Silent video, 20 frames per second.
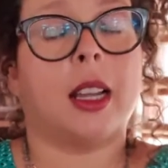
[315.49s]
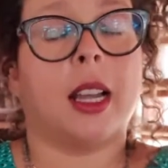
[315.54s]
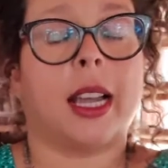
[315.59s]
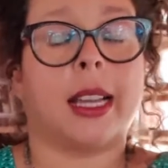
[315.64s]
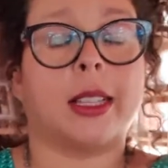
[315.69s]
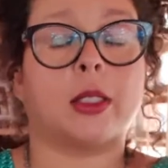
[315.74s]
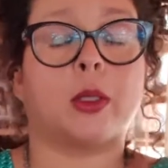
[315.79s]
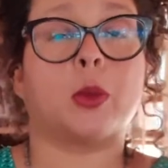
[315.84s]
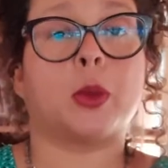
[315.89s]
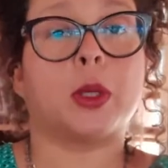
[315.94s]

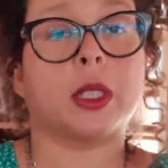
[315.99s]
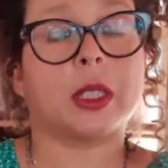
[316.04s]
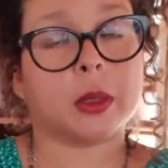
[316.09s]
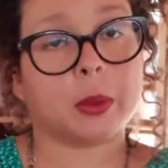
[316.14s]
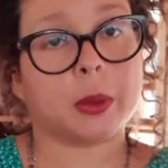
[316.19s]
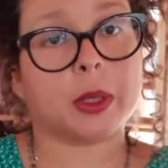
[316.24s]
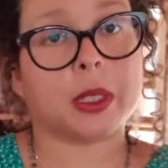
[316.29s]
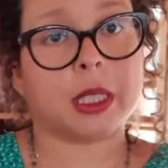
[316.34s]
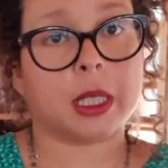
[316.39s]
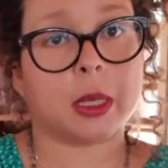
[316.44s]
It's really,
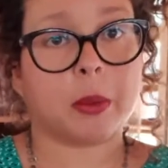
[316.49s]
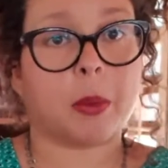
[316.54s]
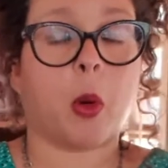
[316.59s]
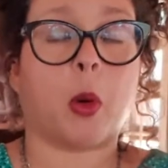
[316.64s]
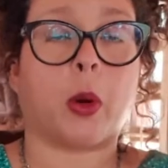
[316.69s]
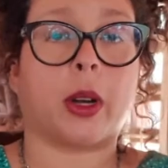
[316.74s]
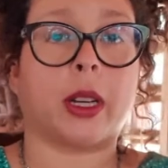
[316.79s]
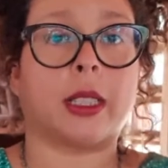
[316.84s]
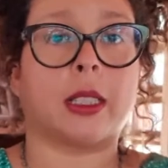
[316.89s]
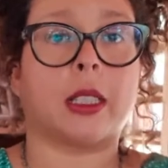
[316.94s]
really
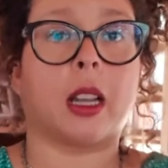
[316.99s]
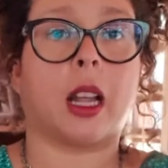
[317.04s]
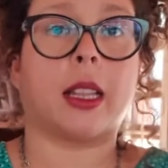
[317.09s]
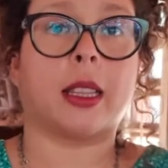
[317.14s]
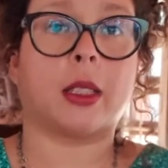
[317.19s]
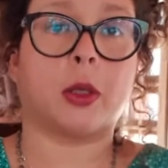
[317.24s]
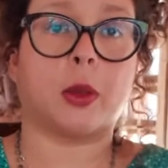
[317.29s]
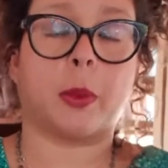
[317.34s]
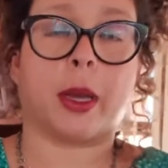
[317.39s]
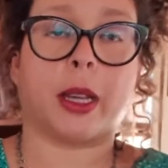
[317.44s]
important
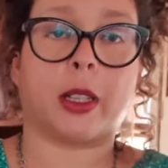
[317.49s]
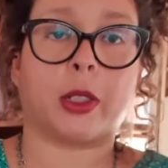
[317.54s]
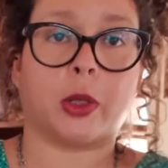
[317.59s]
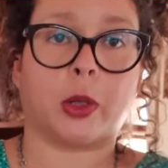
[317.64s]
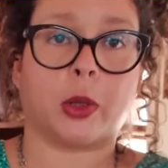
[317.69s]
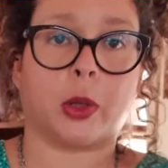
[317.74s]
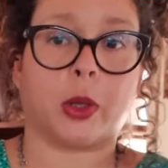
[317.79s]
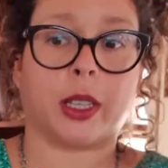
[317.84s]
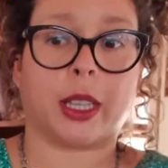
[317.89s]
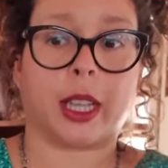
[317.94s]
to make
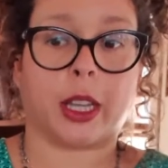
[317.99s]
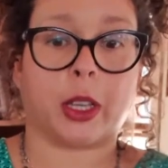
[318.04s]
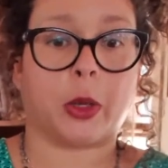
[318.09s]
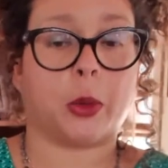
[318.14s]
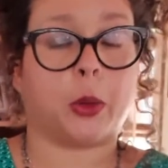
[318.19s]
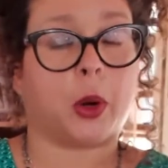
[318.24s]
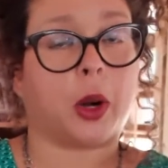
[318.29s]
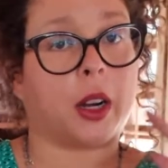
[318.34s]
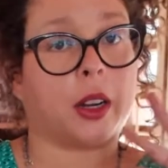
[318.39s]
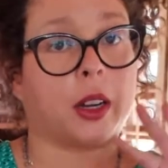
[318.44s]
sure that
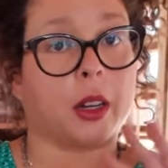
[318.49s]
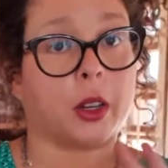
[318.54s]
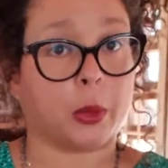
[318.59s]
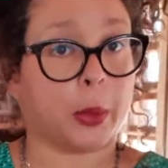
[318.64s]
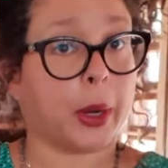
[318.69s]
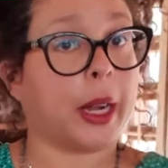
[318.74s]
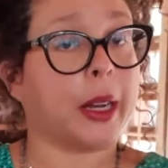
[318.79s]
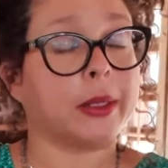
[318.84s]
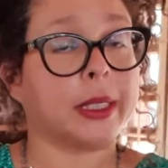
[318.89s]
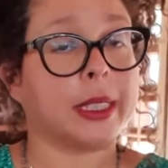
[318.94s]
you are
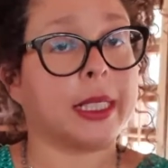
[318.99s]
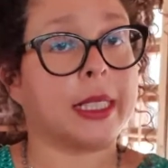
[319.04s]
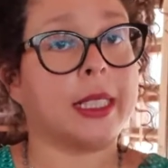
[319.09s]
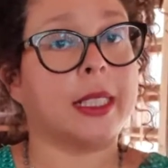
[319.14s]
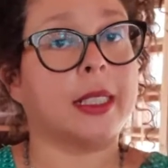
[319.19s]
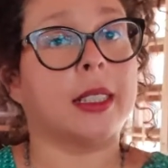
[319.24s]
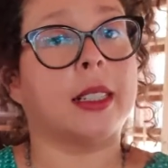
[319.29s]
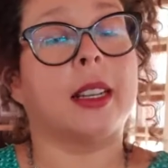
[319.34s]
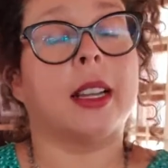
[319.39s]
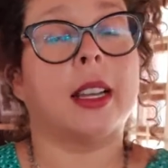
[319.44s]

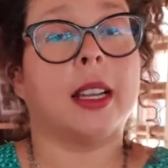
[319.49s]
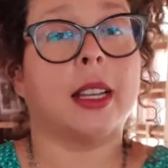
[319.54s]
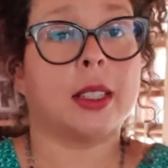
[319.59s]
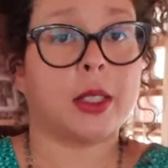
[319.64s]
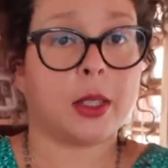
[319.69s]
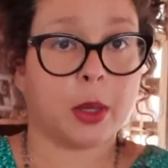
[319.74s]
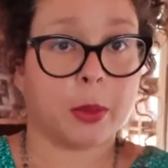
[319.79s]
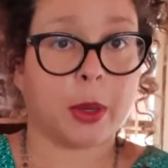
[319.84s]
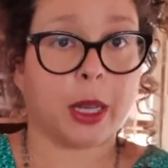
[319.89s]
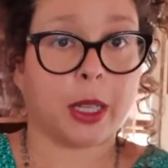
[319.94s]
grounded,
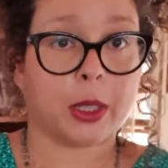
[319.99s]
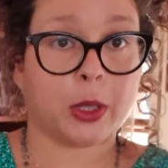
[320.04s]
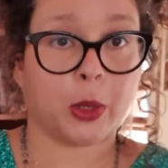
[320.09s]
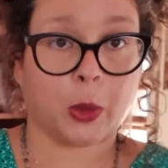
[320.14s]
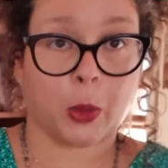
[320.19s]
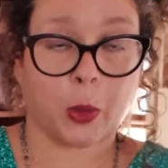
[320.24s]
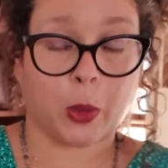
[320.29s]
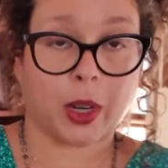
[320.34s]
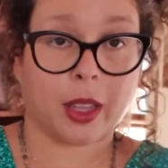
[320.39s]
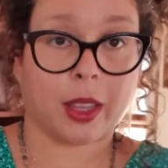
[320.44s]
to make
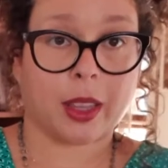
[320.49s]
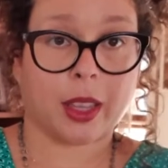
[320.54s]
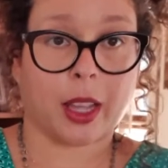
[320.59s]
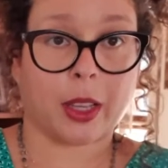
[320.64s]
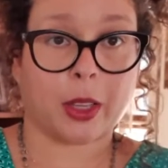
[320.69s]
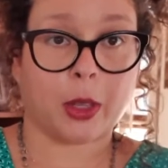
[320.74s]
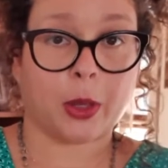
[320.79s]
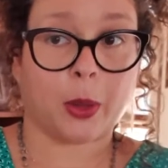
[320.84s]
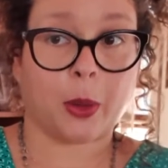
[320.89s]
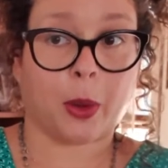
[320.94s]
sure
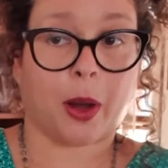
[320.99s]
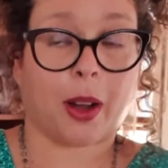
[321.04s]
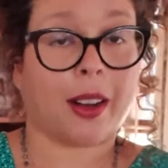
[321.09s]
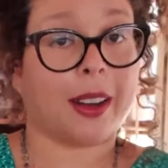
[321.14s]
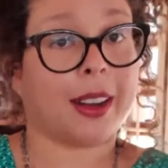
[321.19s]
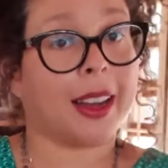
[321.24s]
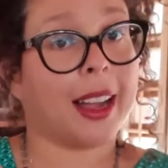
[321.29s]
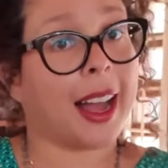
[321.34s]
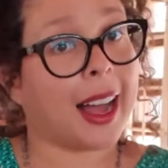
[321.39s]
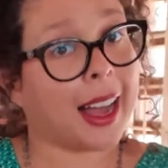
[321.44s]
that you
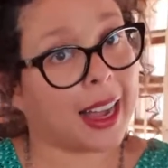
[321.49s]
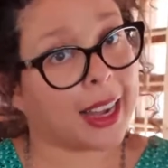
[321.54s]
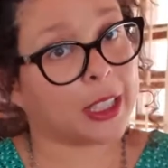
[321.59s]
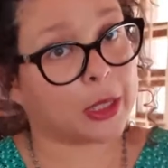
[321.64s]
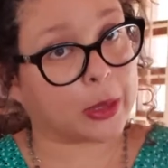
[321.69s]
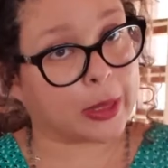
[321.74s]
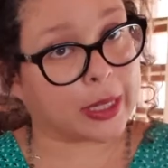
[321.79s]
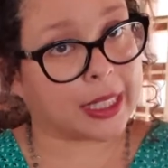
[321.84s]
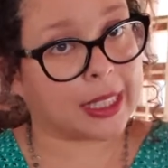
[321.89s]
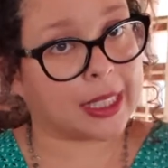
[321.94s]
are
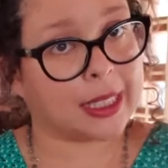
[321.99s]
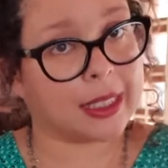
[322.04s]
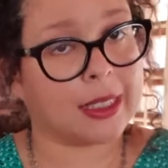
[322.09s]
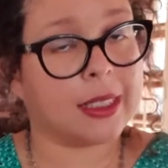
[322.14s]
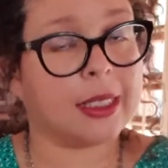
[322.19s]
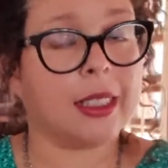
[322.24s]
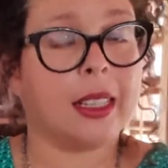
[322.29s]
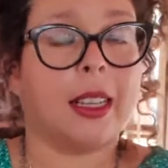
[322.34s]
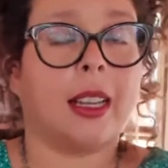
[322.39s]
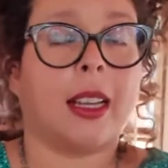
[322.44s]
hydrated,
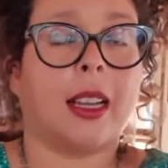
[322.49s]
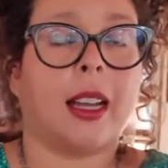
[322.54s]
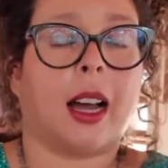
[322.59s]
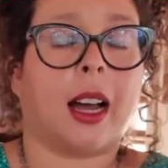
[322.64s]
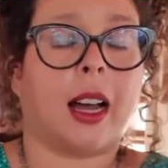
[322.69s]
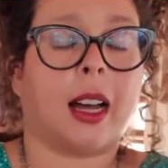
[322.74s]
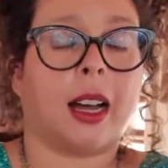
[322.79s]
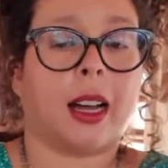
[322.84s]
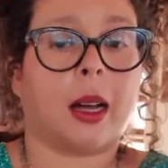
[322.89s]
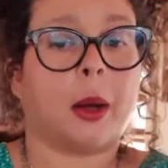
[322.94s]

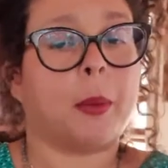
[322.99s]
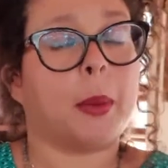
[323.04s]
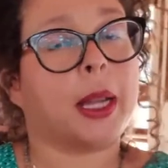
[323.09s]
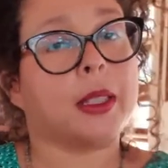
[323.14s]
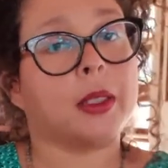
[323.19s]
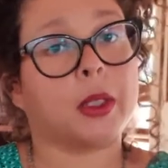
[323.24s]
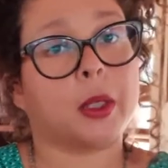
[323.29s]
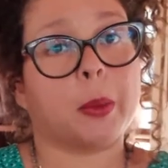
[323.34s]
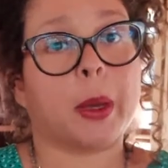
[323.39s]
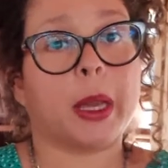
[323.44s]

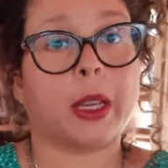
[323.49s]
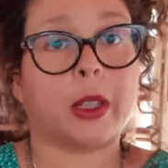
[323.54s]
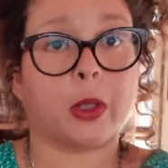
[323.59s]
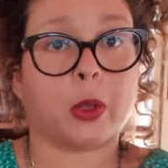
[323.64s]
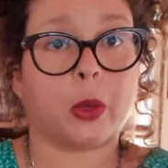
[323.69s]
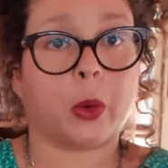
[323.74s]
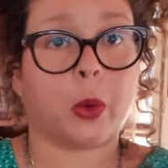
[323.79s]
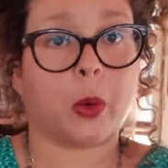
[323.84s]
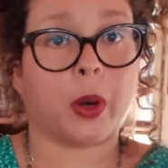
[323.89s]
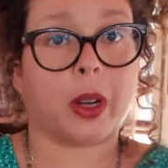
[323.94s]
and to make
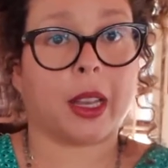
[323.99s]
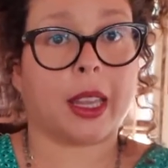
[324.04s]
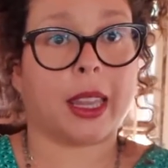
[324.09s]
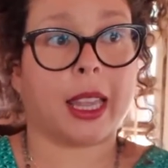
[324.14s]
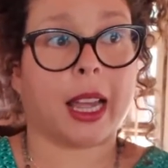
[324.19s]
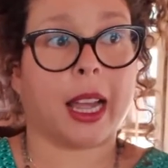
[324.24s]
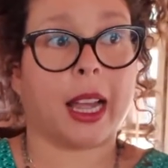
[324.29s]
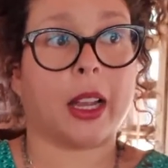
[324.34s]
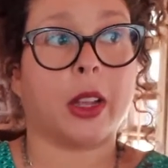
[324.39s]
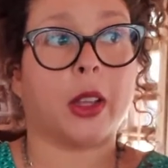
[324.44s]
sure
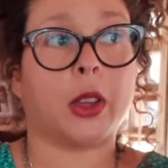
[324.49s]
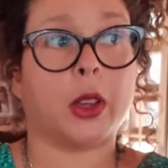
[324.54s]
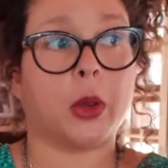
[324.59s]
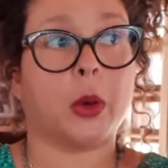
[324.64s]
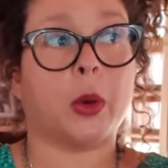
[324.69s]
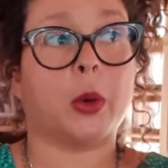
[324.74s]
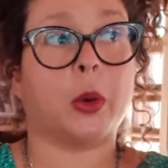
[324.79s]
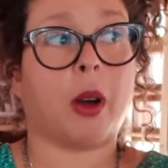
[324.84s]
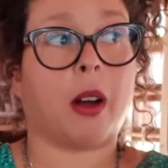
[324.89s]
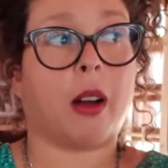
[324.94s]
that
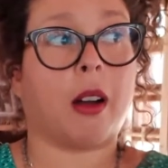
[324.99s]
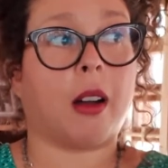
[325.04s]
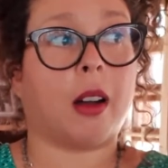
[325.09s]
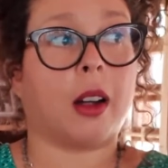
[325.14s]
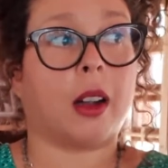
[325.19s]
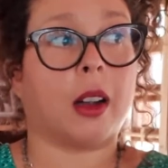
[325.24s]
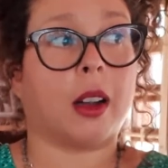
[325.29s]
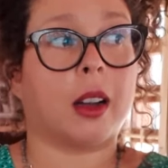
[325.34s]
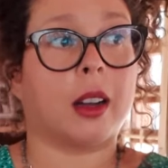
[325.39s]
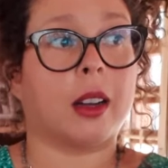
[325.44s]
you
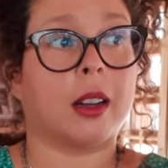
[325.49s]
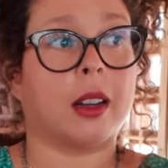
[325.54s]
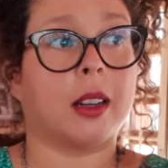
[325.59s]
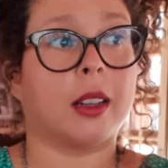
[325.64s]
are